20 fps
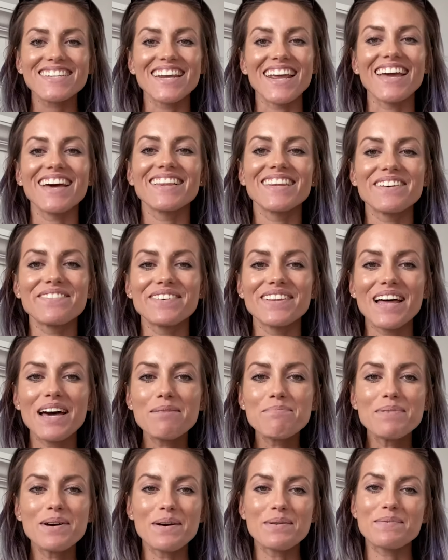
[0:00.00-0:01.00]
Today at Level
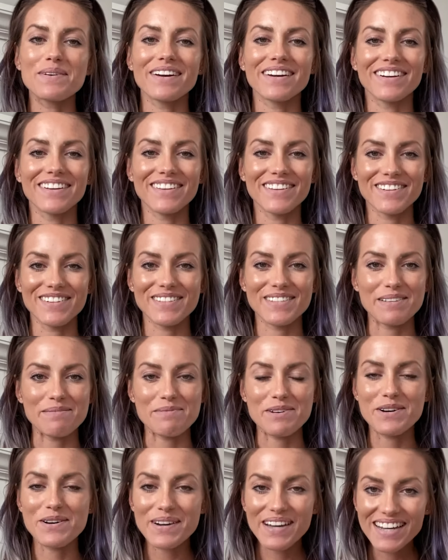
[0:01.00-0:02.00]
Up, we're going to learn
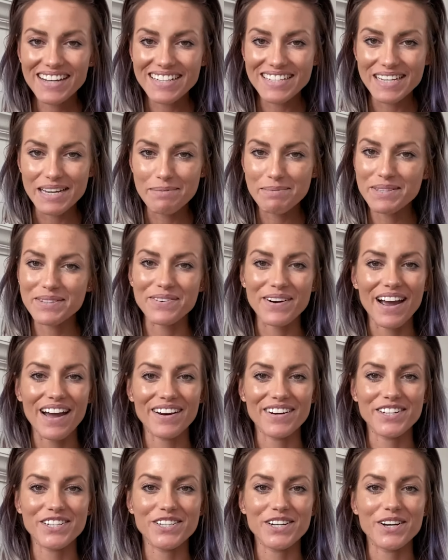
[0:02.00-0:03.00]
some quick tips for how
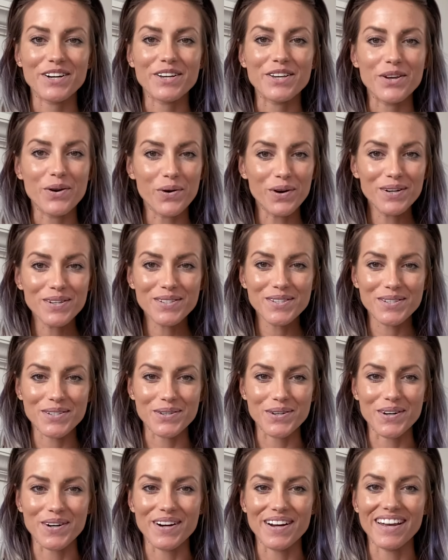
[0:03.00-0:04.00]
to share your
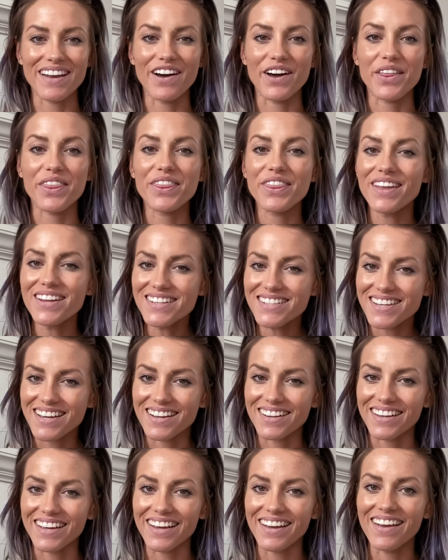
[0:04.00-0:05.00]
story
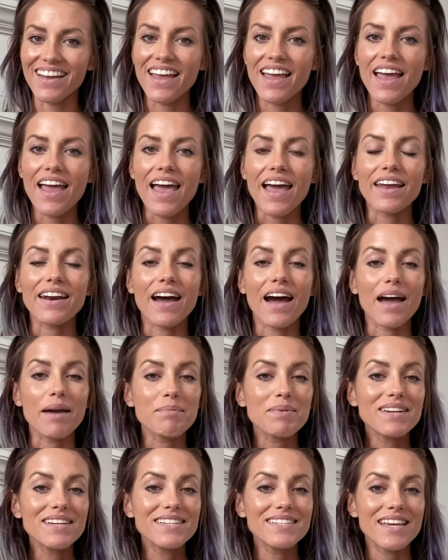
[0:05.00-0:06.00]
authentically, and I'm
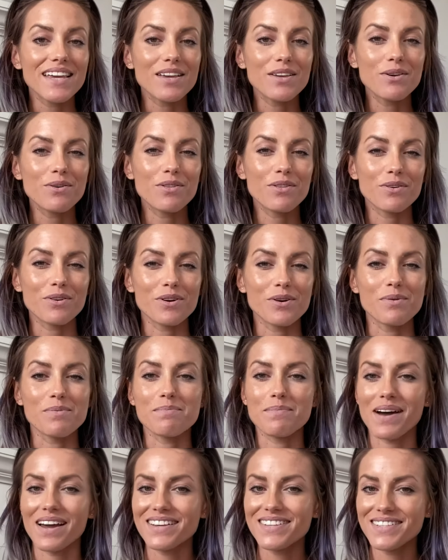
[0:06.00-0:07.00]
going to take you through
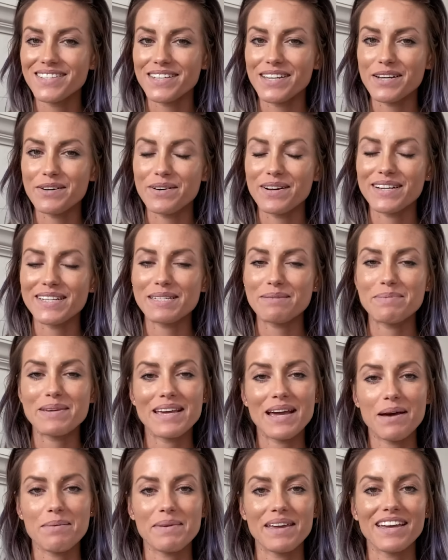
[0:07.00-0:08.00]
my secret to
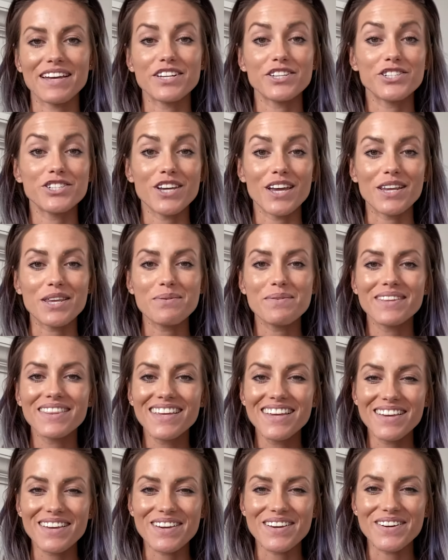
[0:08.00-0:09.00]
becoming
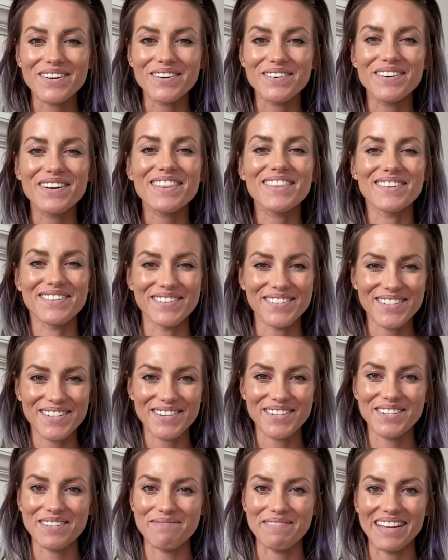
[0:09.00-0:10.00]
genuinely you through
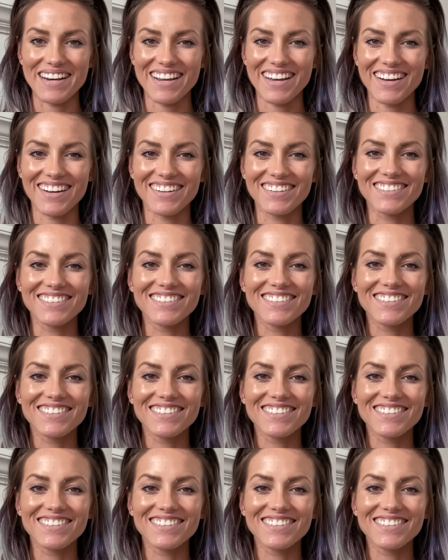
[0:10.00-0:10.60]
social media.